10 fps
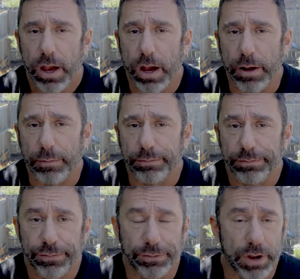if
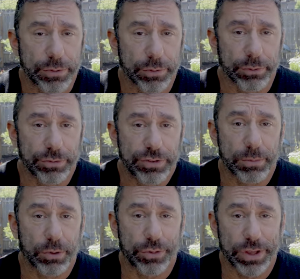you've gone through
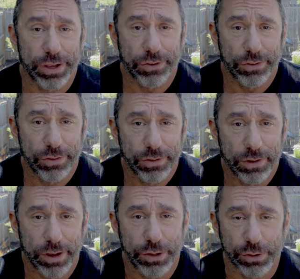similar things
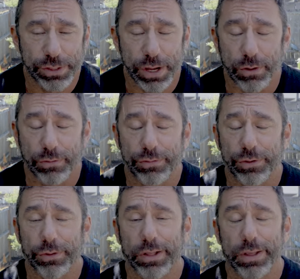yourself,
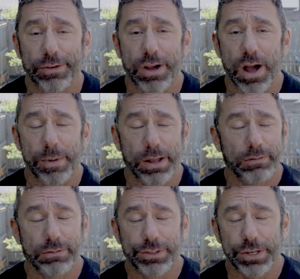certainly leave a comment.
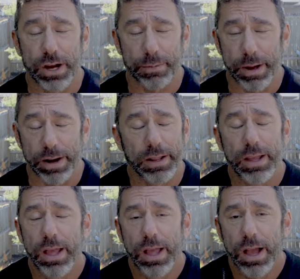Let's talk about
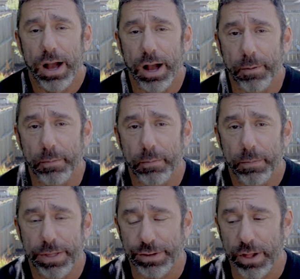it.
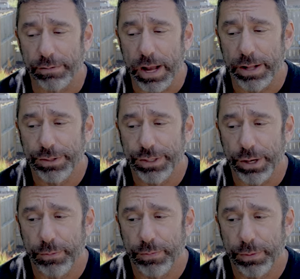That's all I've got. So
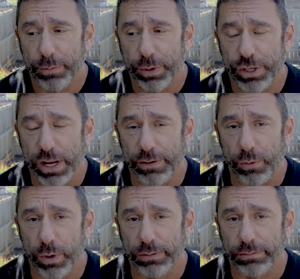appreciate
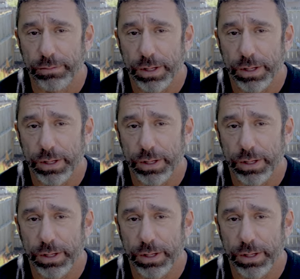everyone